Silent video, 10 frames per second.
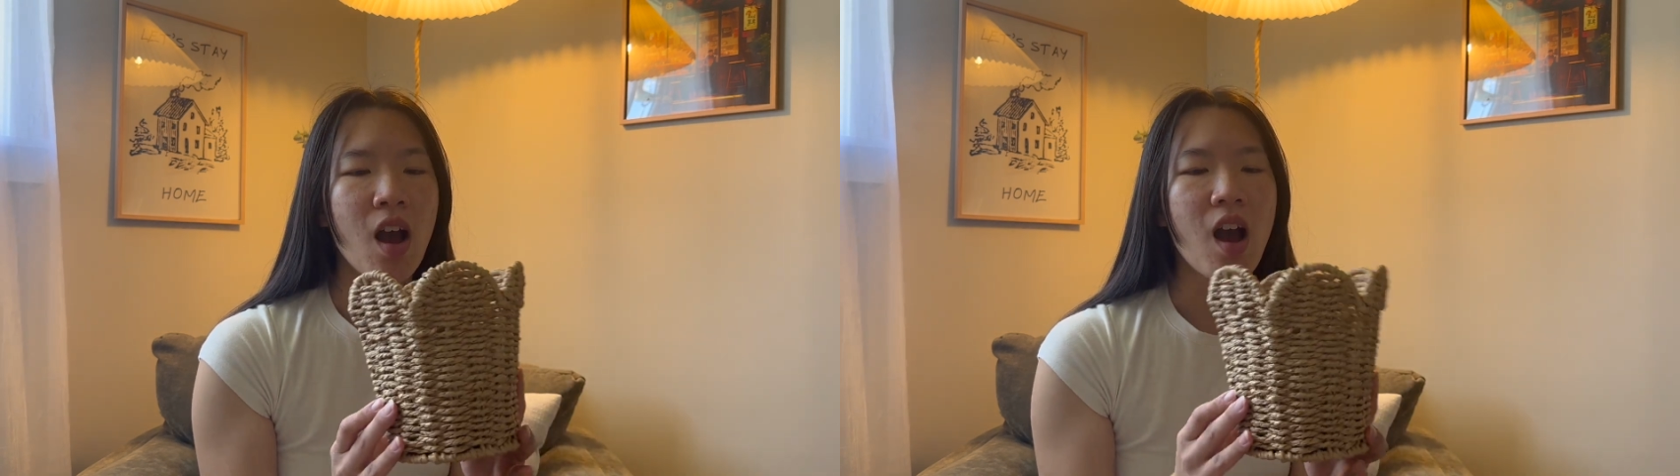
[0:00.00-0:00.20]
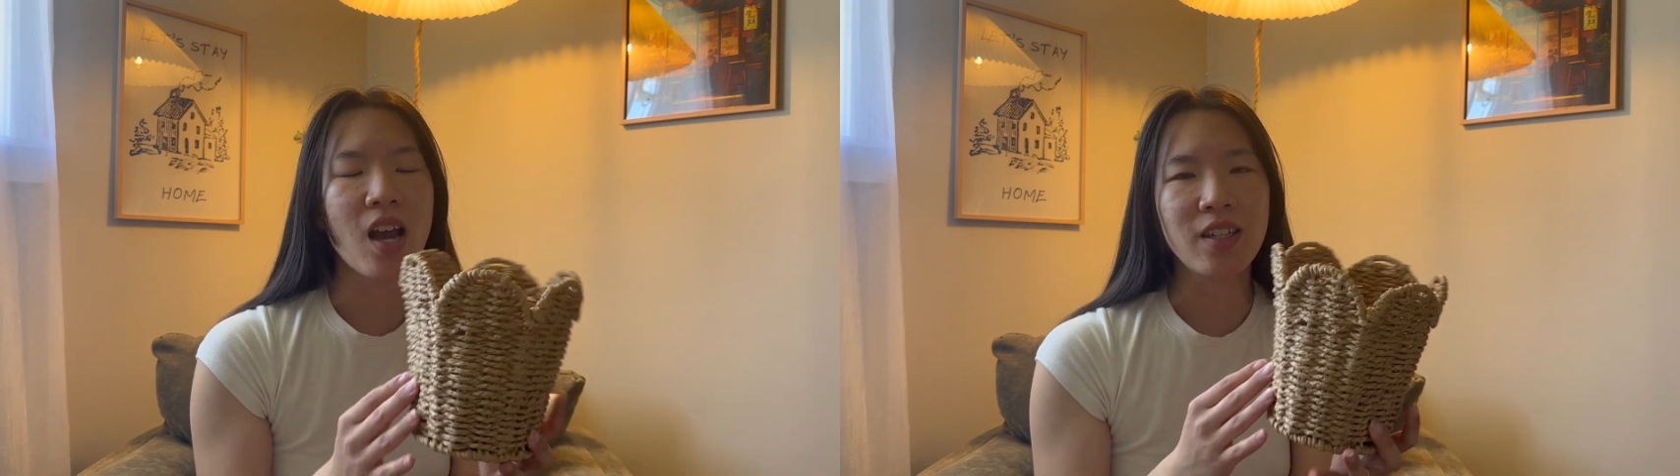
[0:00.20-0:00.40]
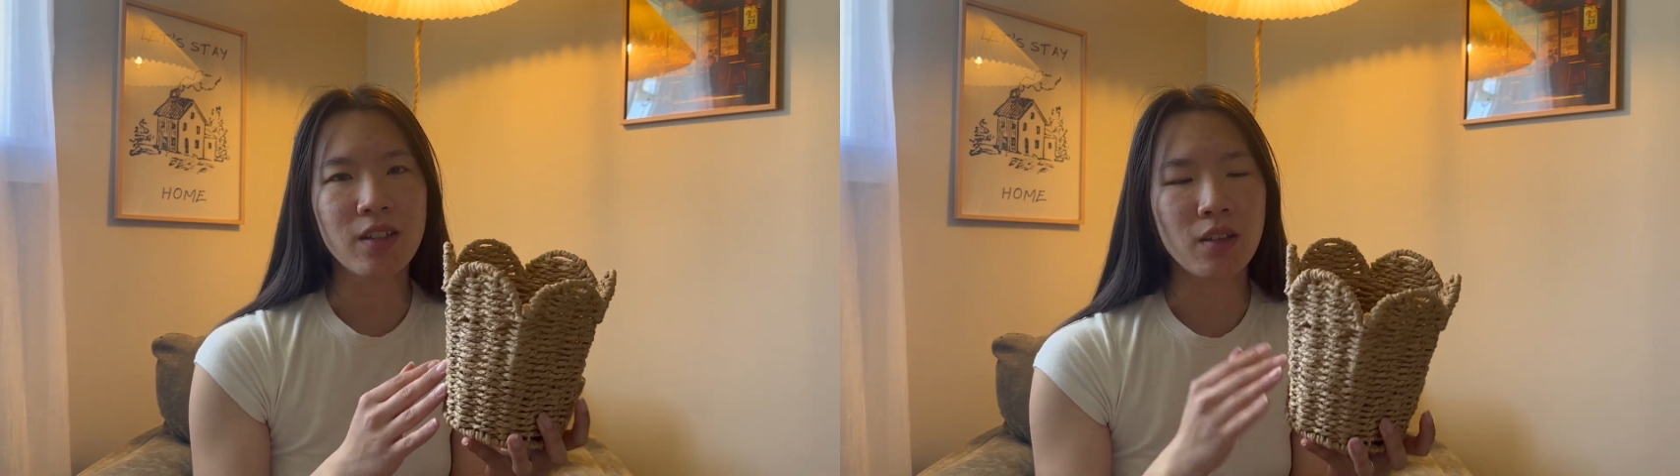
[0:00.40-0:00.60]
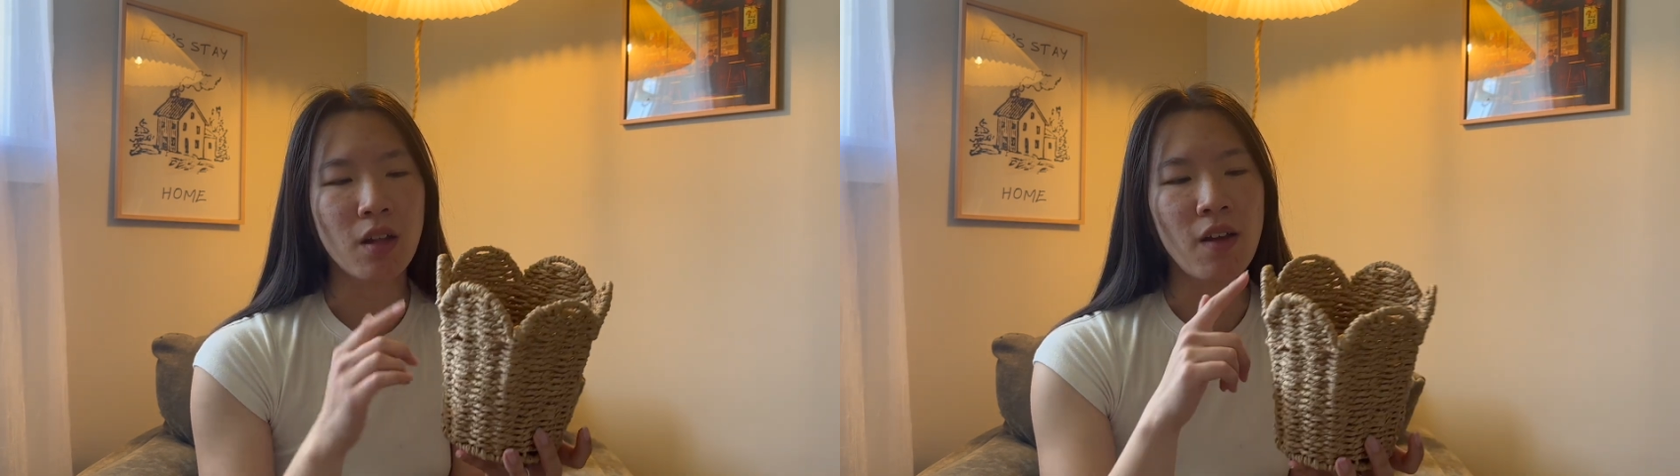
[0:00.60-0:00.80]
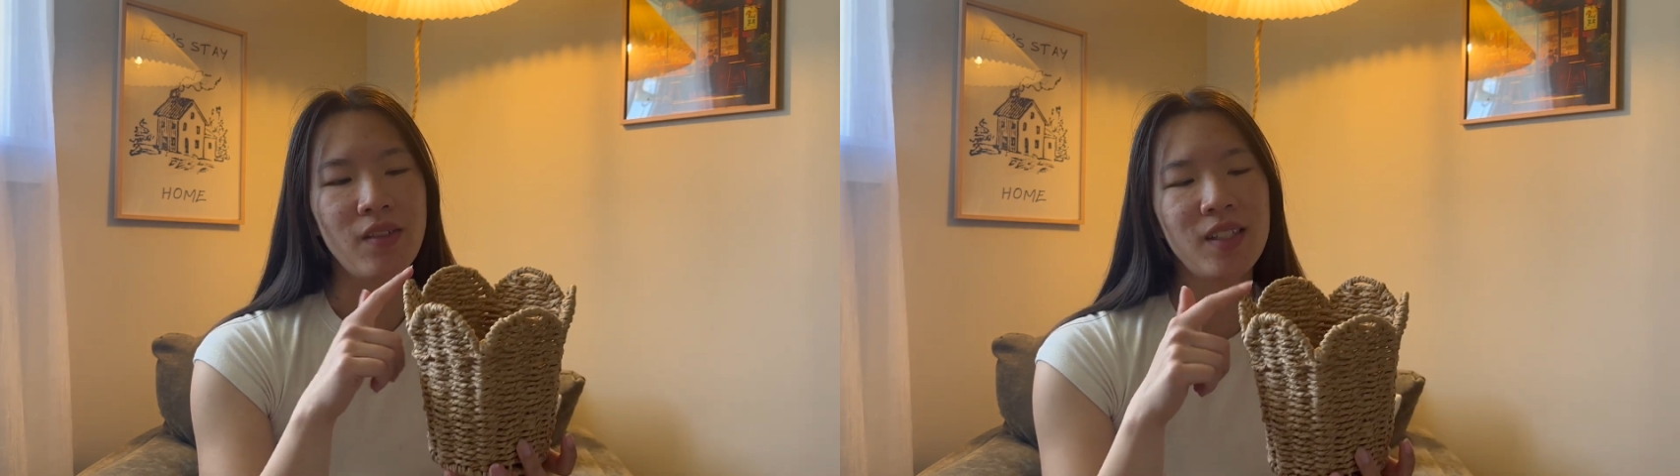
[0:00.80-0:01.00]
I just
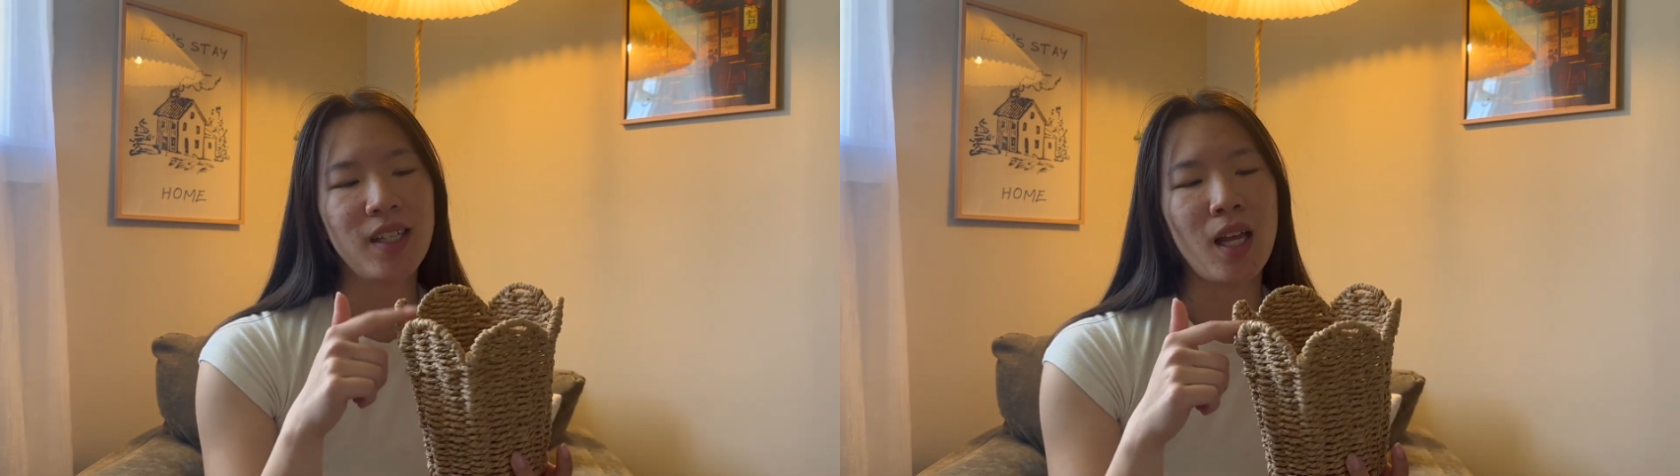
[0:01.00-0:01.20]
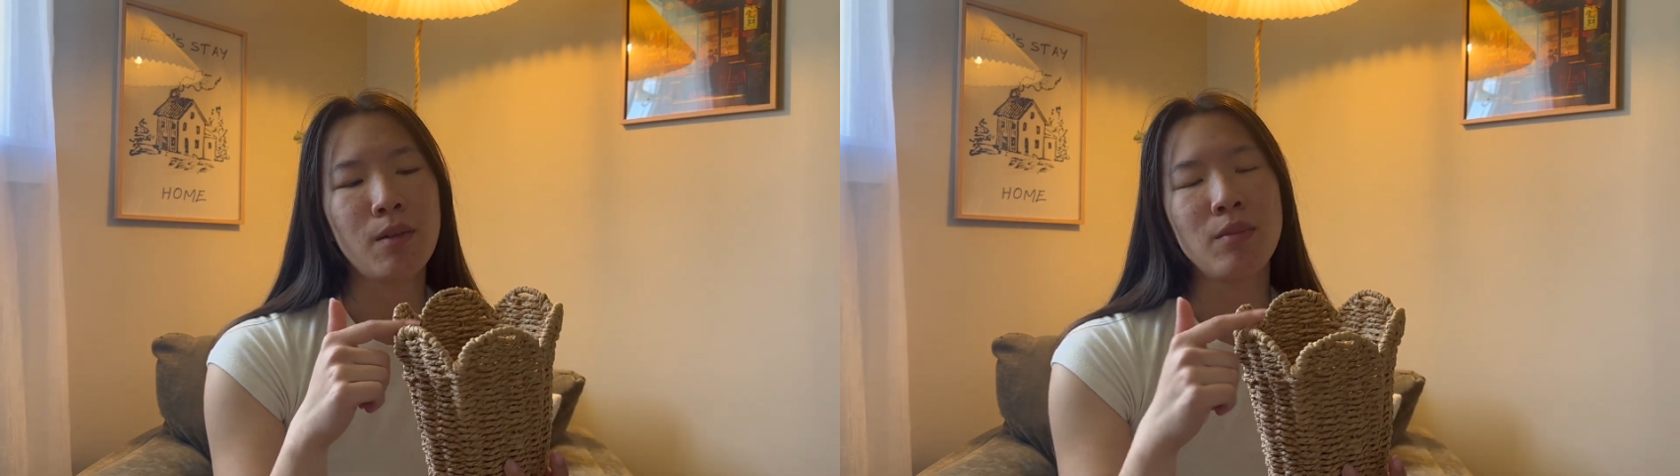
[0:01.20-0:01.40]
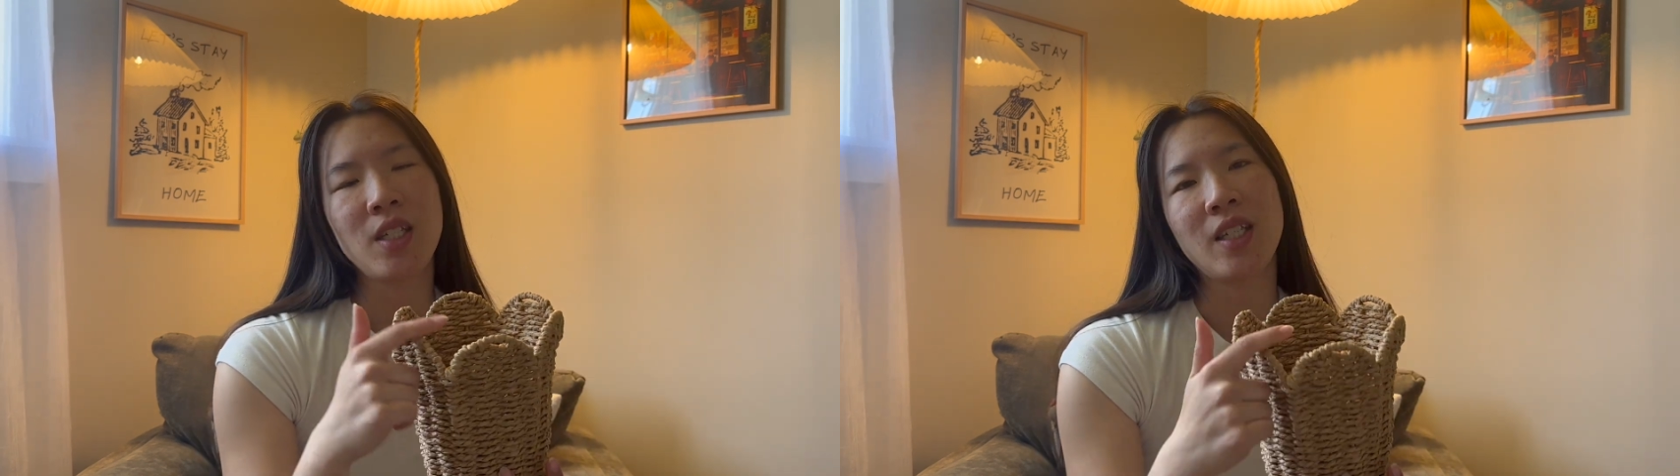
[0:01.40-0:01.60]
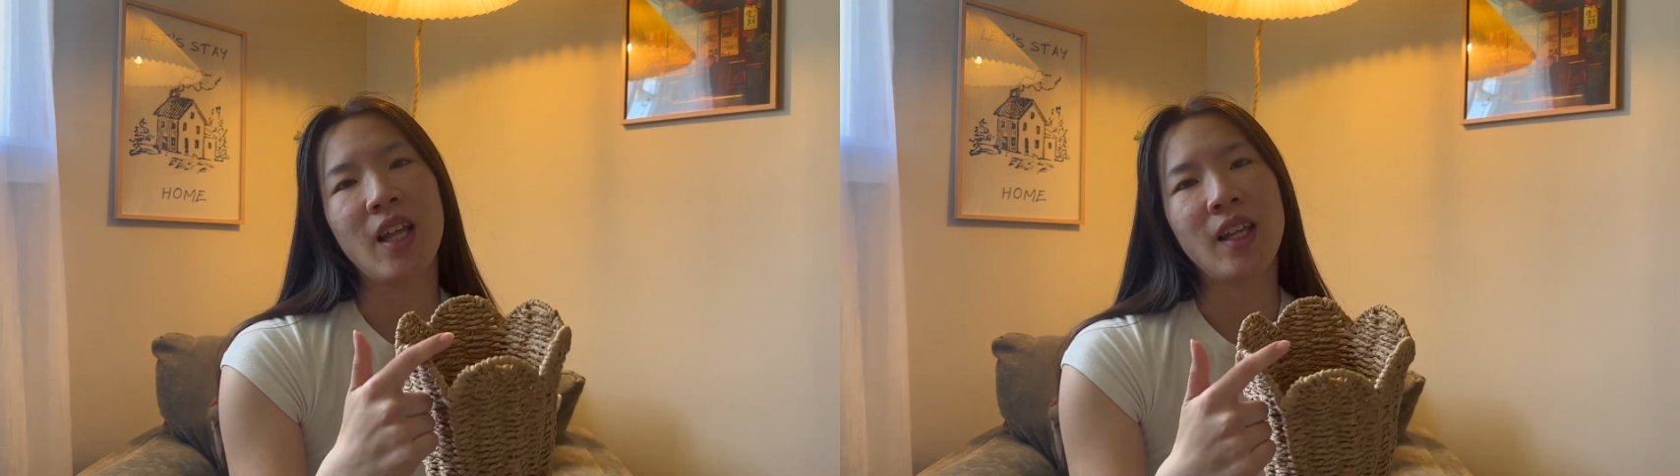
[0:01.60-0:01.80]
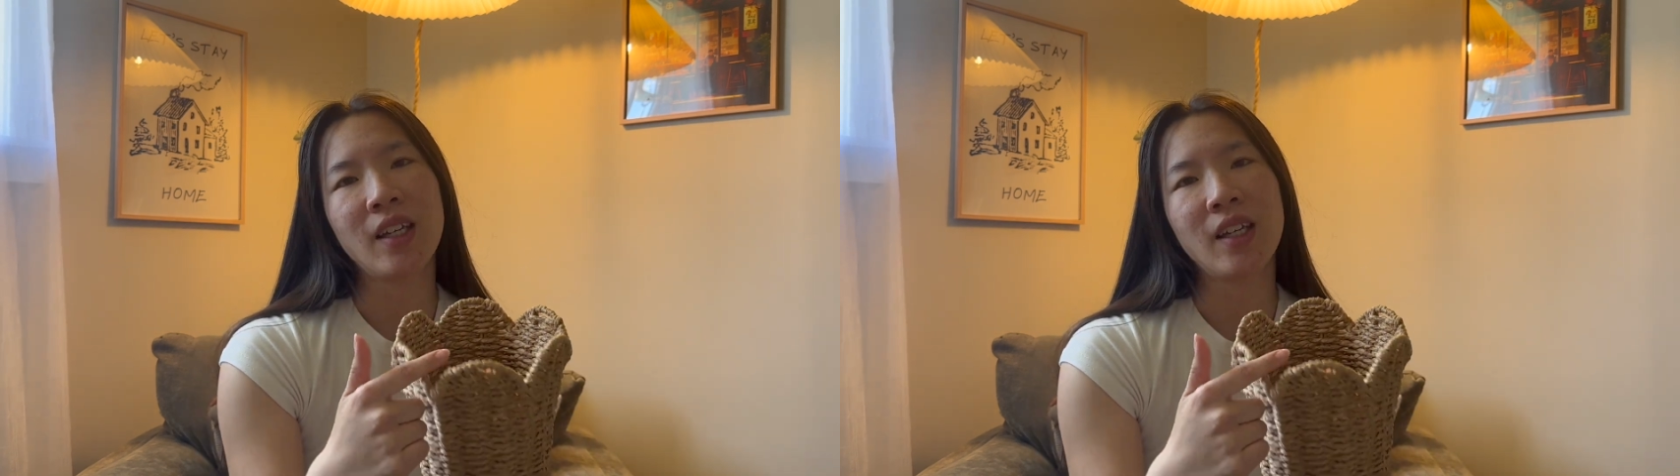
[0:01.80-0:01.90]
love the scallop detailing.